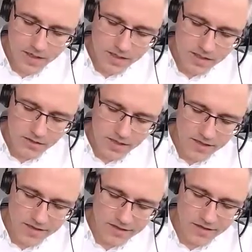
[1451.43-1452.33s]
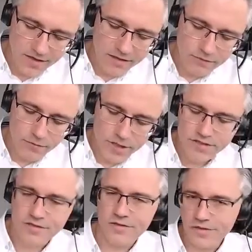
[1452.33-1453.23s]
So that's the
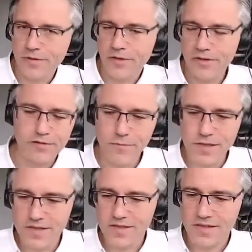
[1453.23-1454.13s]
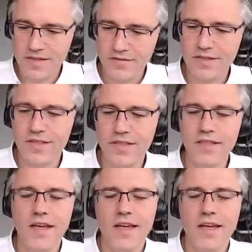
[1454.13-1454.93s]
unregistered part of business activity,